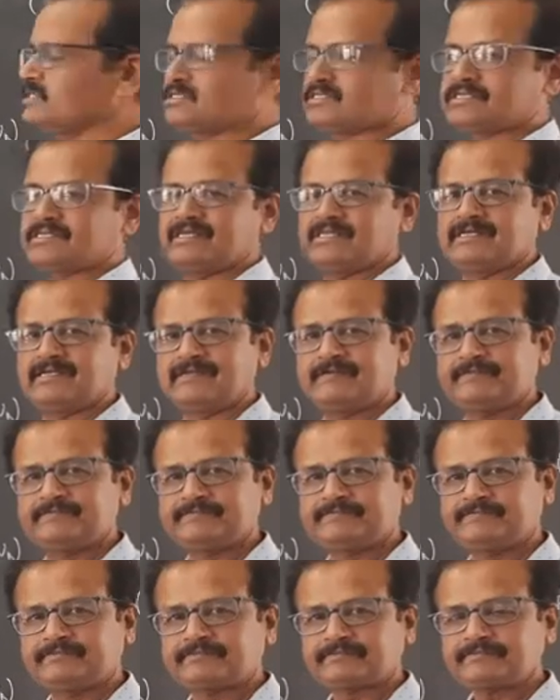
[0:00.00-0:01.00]

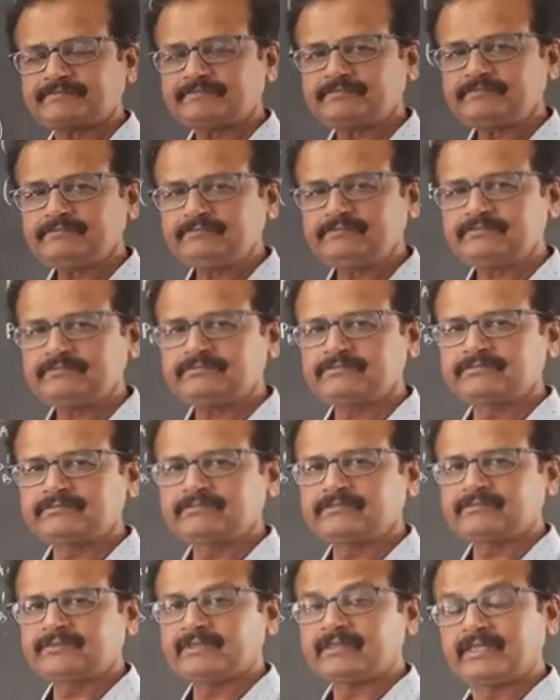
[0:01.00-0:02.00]
C,
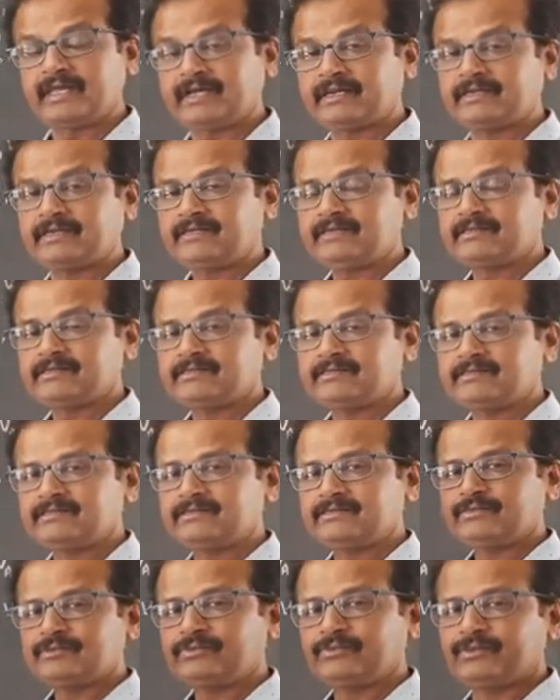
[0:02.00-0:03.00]
then
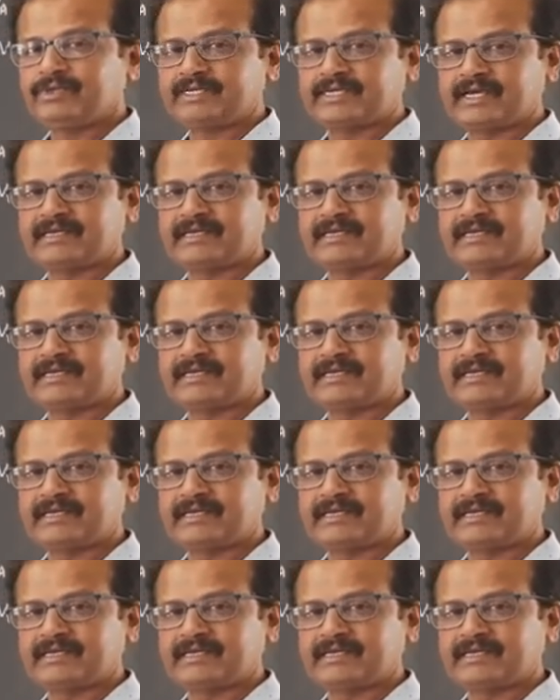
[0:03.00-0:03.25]
we can